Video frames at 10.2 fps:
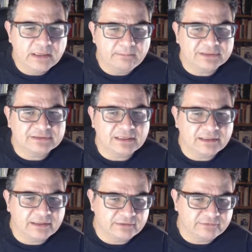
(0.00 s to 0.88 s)
but
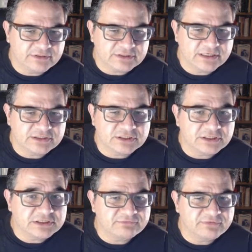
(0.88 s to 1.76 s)
this
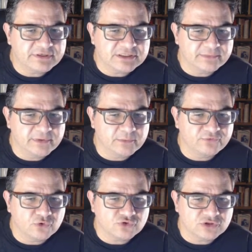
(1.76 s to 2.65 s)
h3 is a very simple
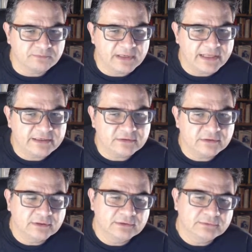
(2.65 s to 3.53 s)
move, wasn't played,
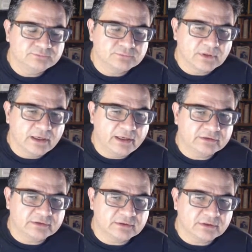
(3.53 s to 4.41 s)

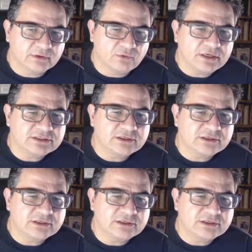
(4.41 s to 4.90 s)
and white